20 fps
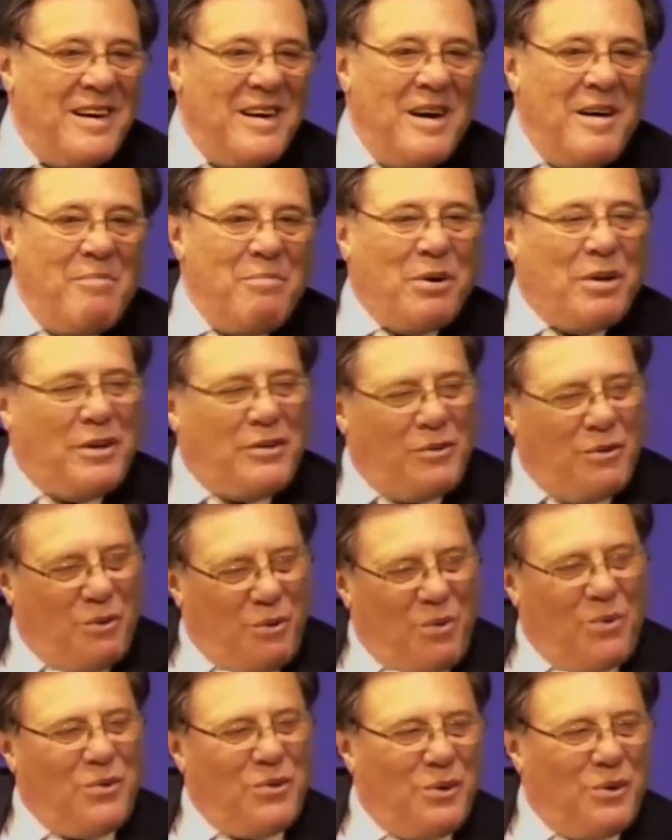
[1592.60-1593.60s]
But it's
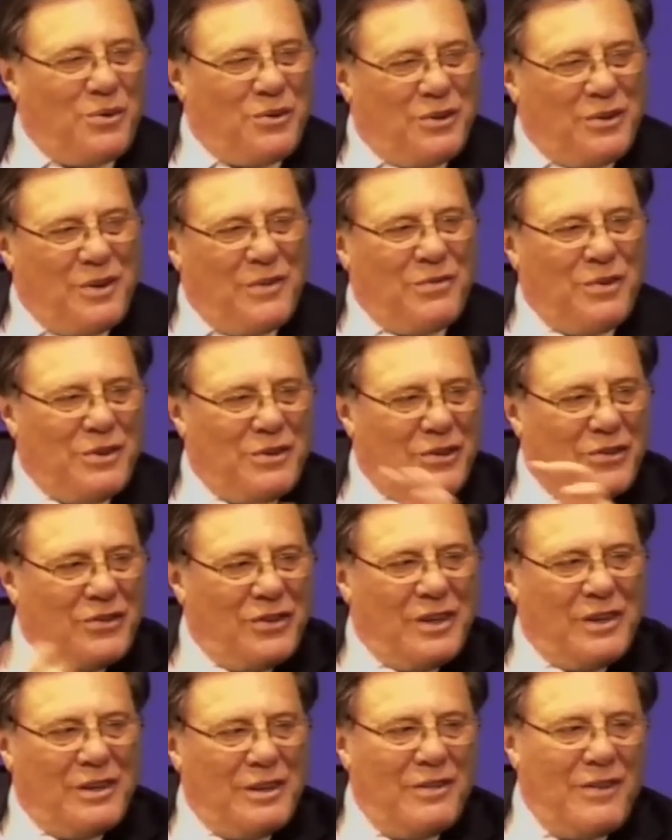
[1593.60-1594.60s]
all sorts of different
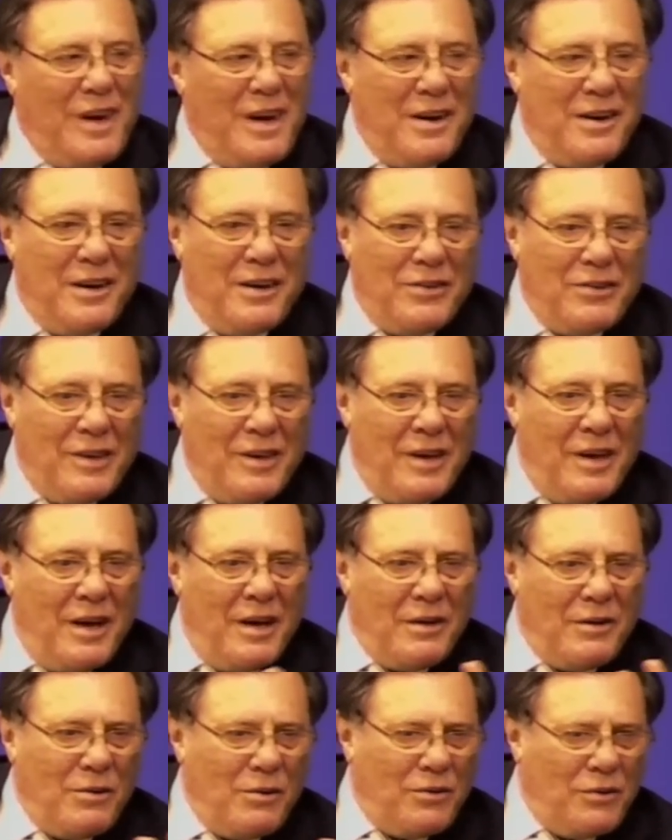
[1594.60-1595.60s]
distinctive areas. And
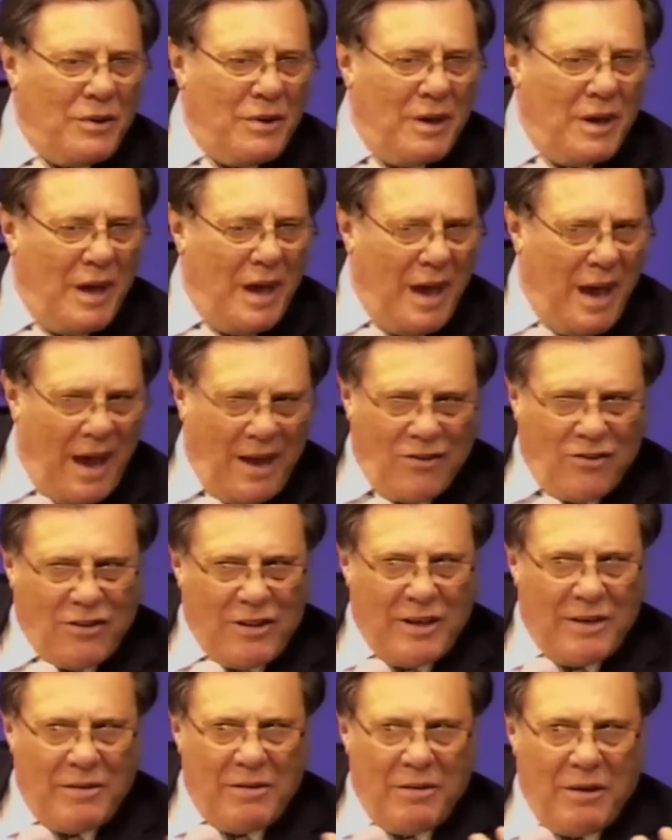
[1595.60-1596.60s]
of course,
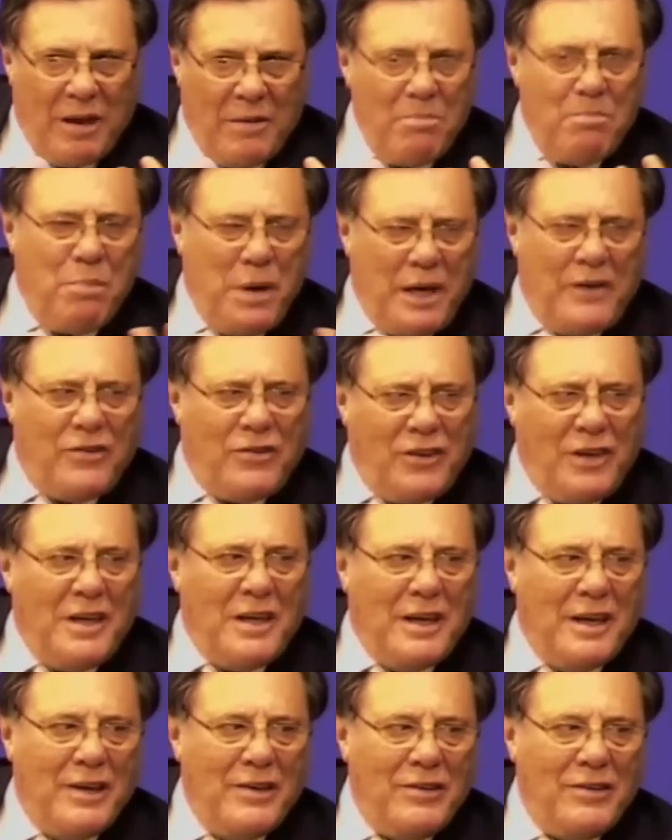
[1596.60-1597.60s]
actually, in big
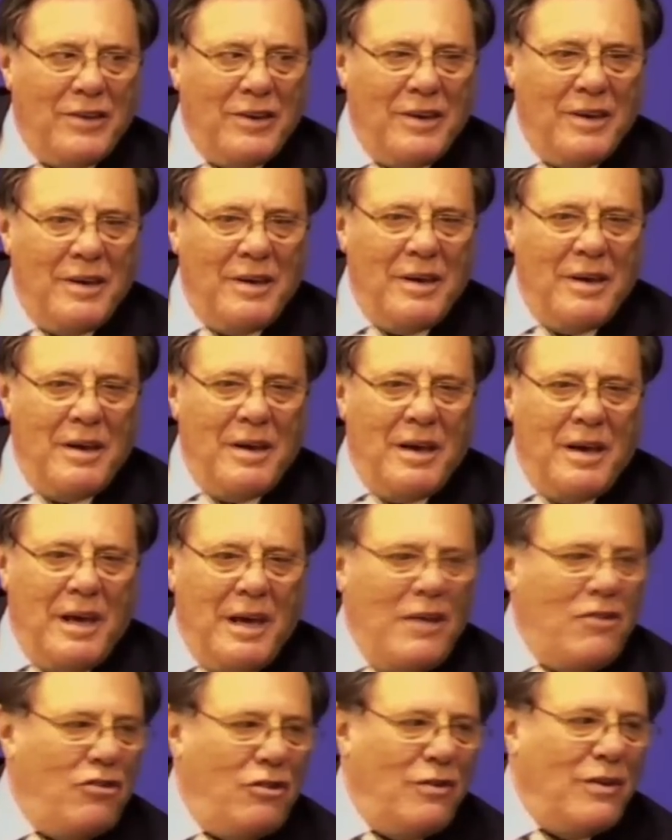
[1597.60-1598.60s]
cities,
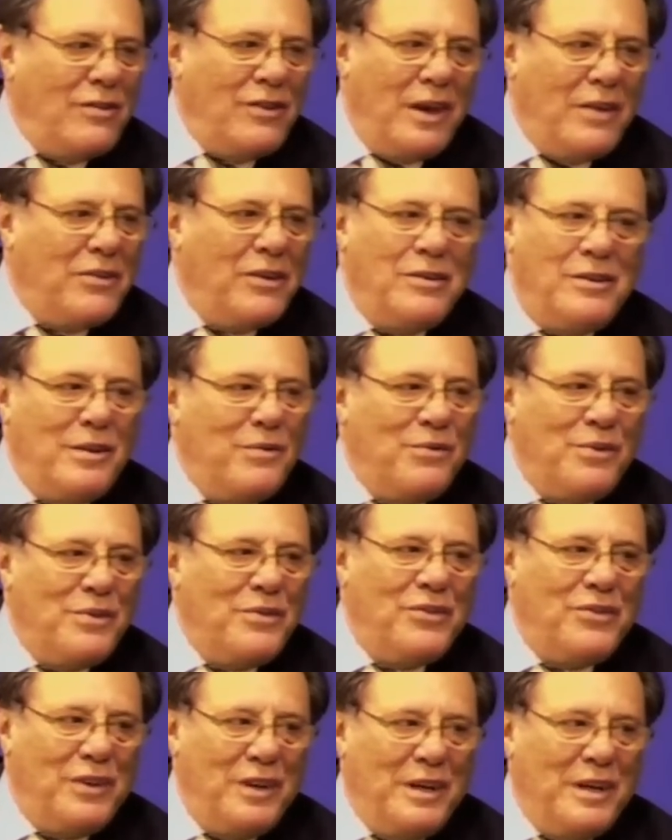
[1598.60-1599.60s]
each of us has a different
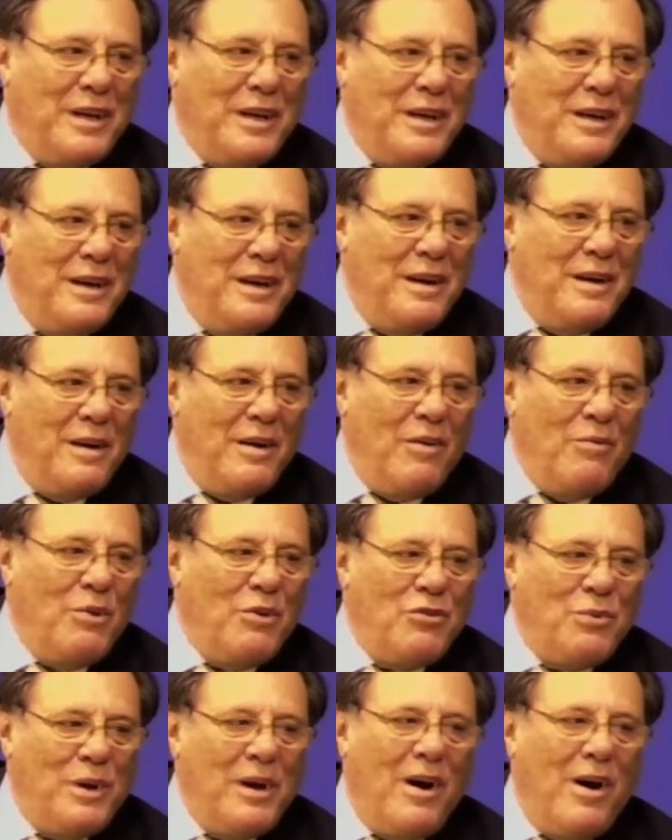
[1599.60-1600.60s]
city of
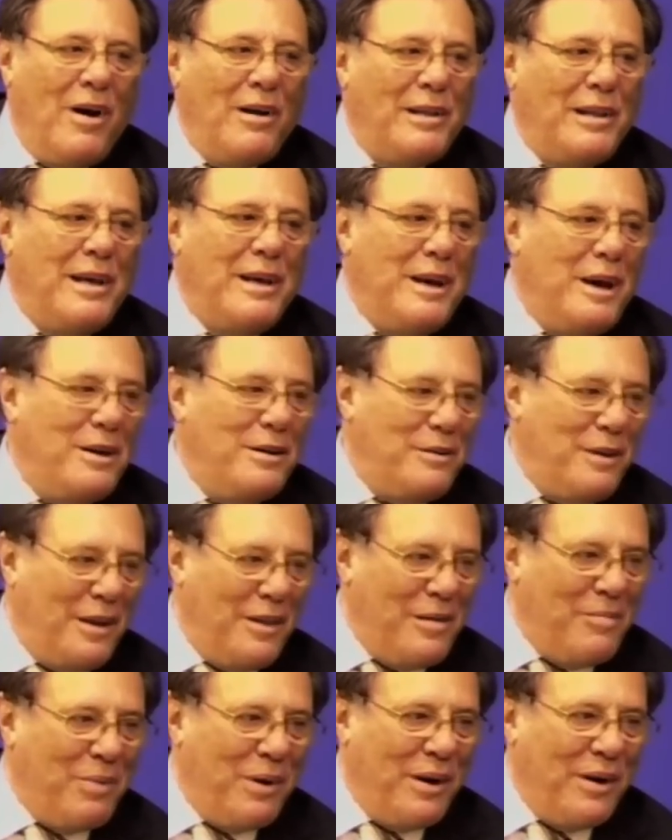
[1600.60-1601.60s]
which we hardly go to
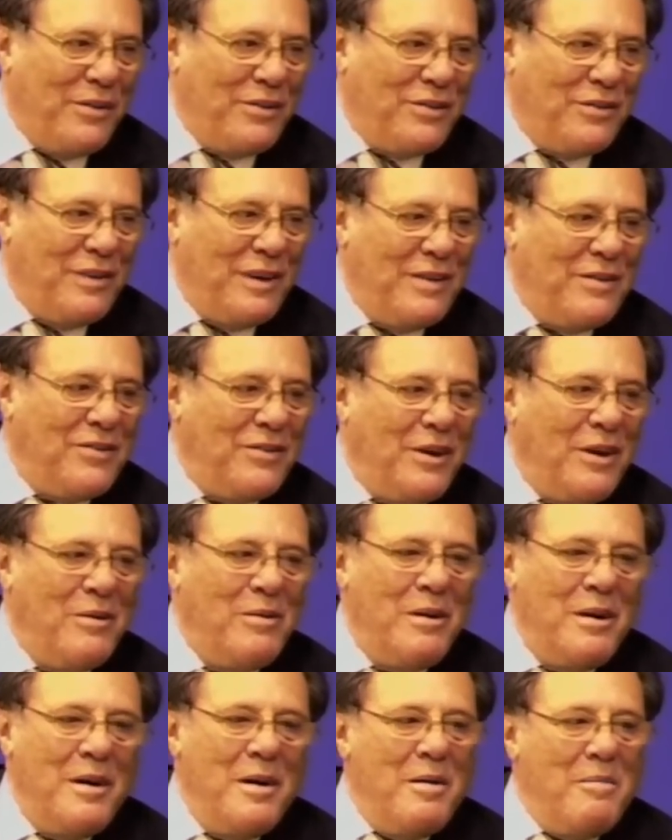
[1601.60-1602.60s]
other parts of it. So
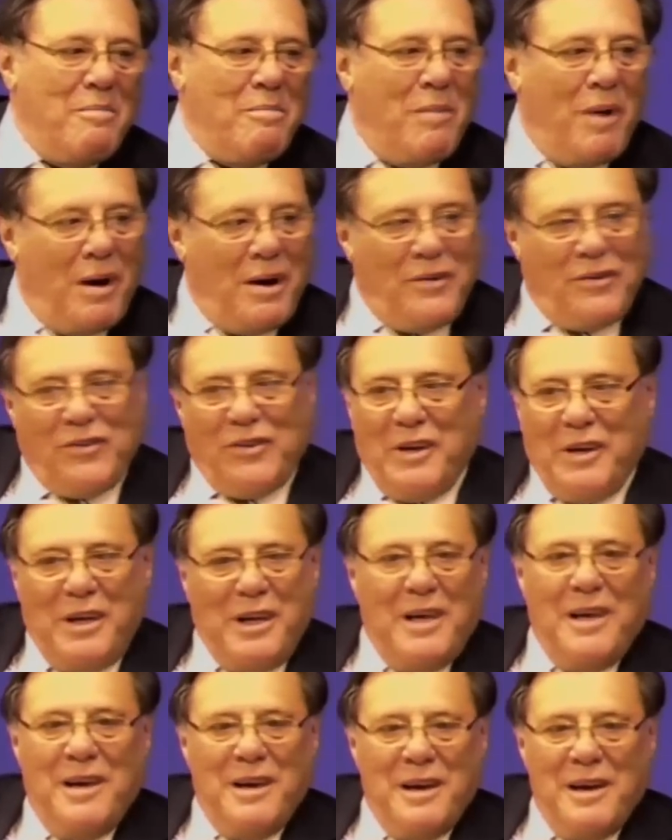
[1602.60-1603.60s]
my
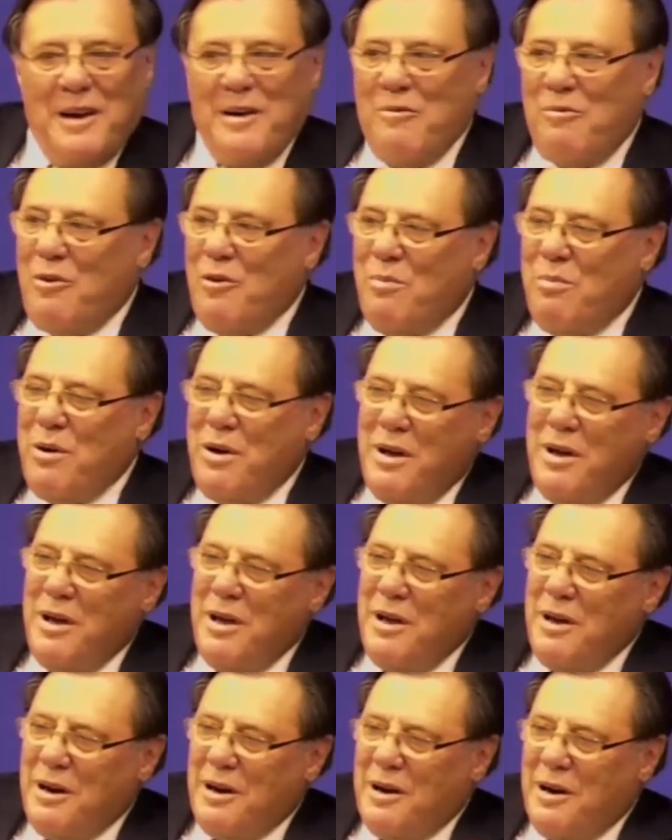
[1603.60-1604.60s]
city will
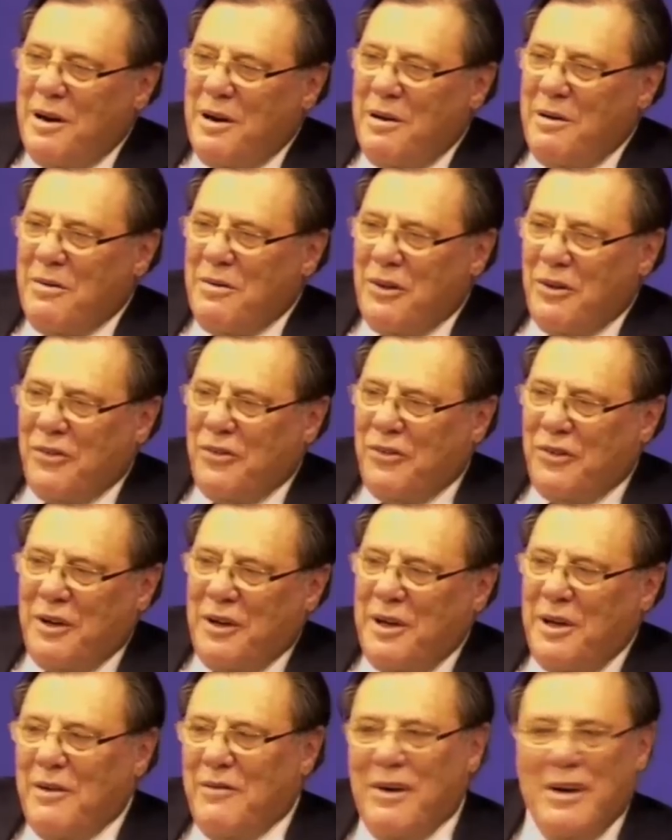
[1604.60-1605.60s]
be uh, the
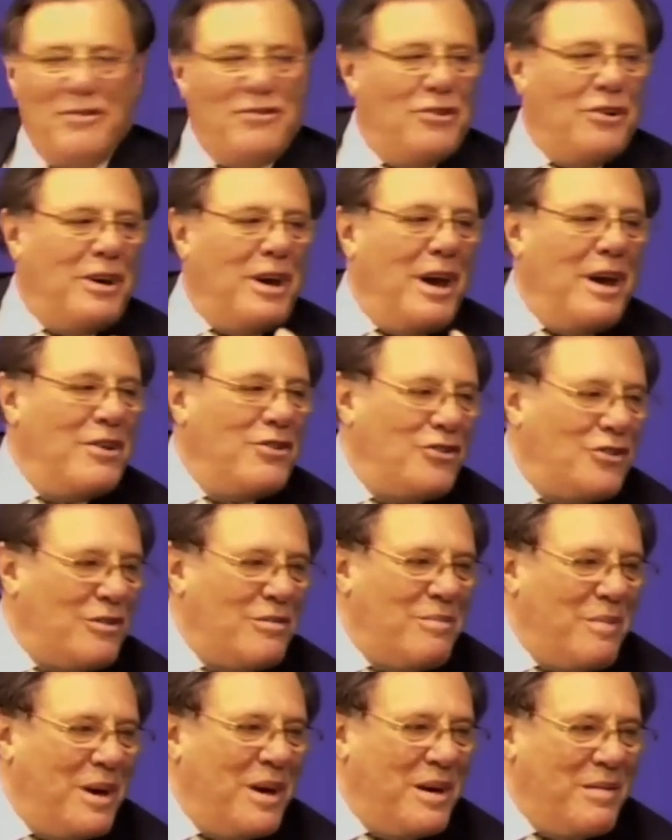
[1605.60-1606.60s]
city of education,
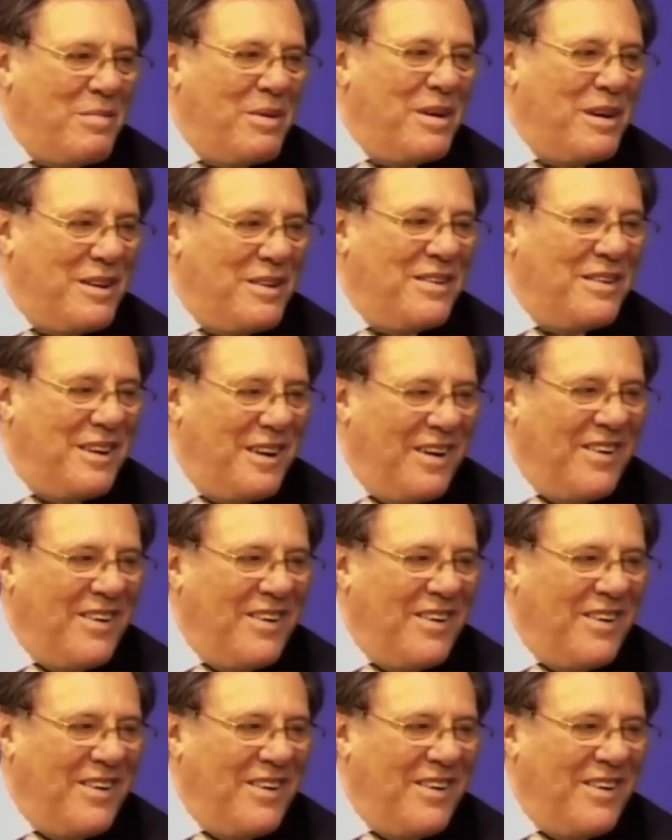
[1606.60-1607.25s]
maybe, you know.